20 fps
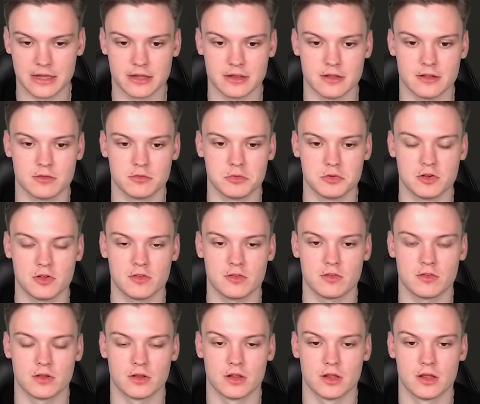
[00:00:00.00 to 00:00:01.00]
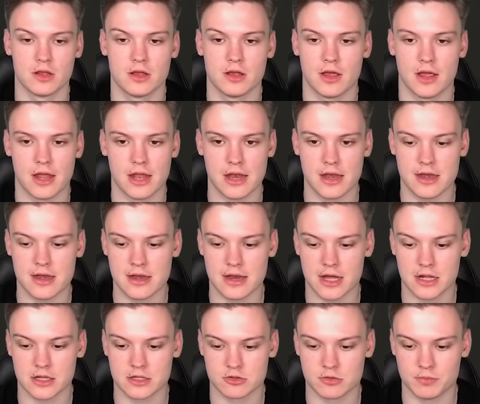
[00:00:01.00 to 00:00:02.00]
like this, which is
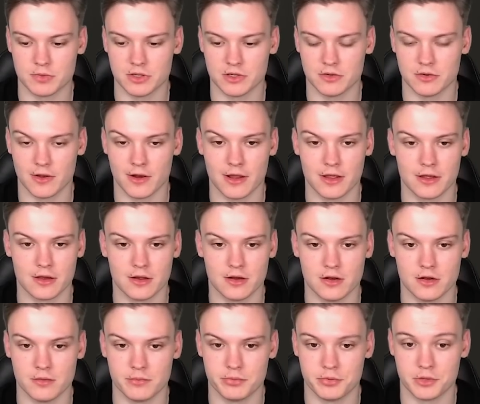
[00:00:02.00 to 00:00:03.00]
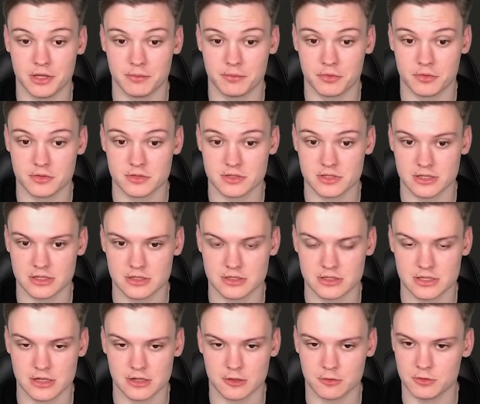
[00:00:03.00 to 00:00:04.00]
not super critical, putting pawns in the
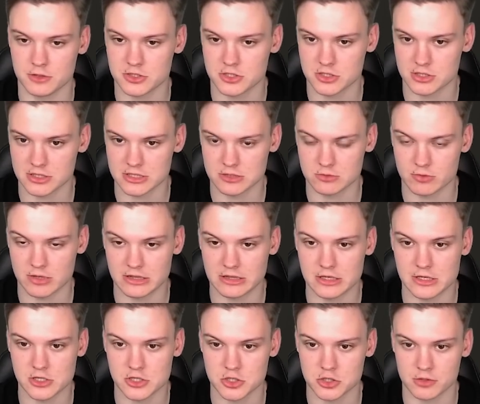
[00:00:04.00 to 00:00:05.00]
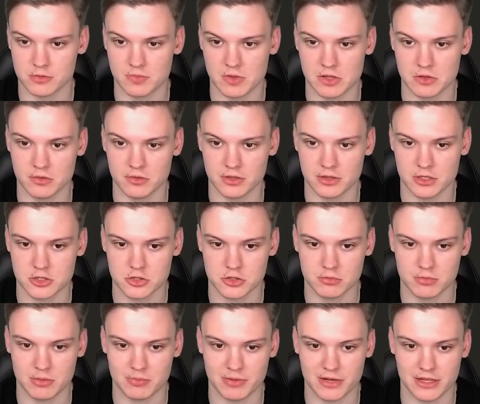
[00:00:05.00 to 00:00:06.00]
center, which is what they should be doing. They
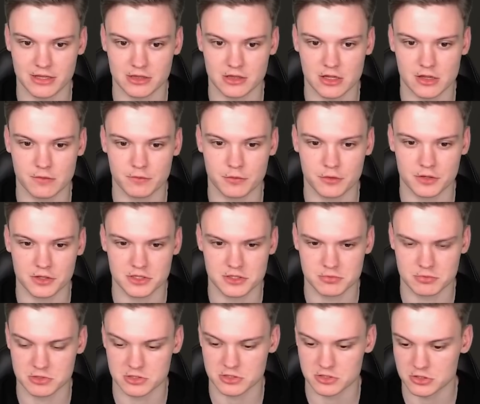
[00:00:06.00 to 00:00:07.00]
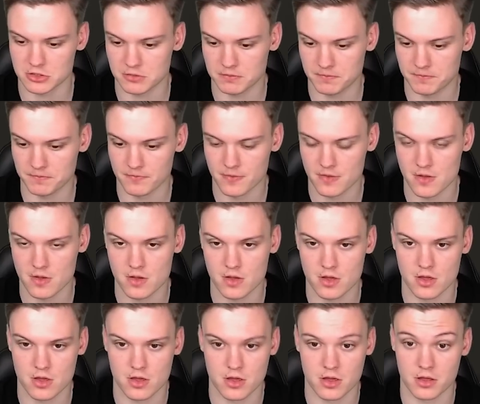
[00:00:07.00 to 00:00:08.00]
should be playing d4 in this position.
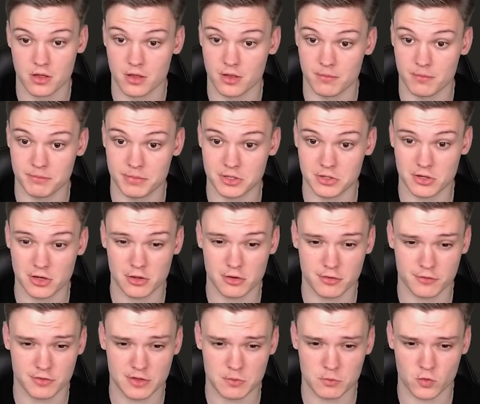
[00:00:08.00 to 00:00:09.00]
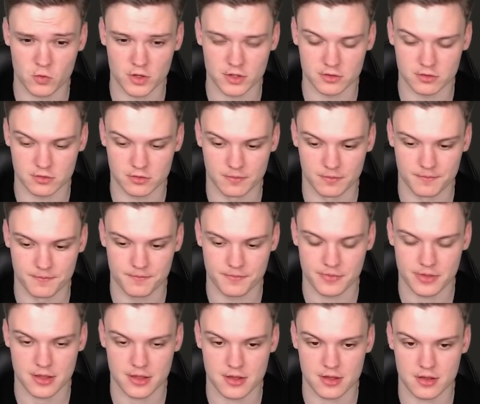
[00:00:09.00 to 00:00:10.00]
But a lot of them won't.
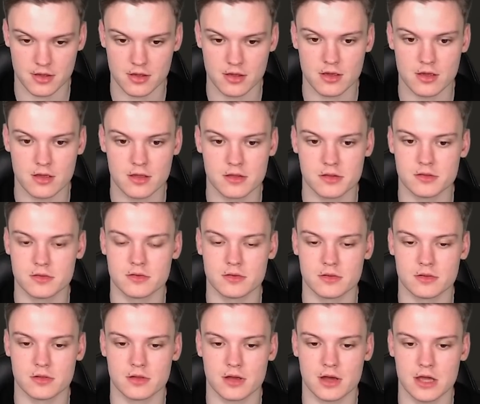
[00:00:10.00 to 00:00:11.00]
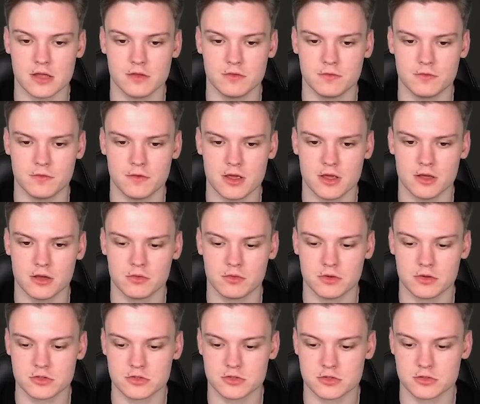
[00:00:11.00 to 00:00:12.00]
And I think we
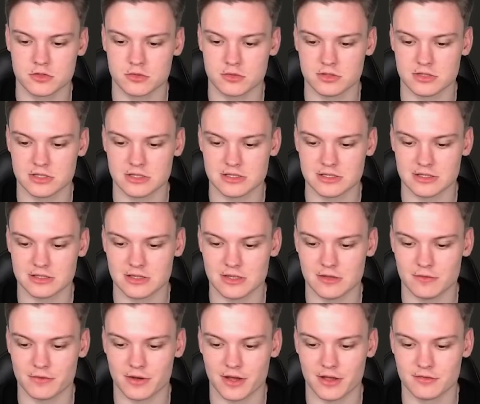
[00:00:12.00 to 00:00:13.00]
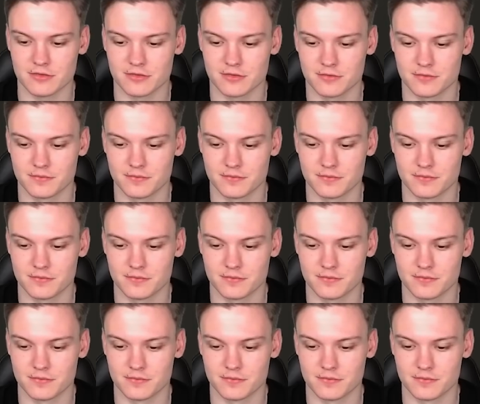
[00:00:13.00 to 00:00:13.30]
could just do c6, d5.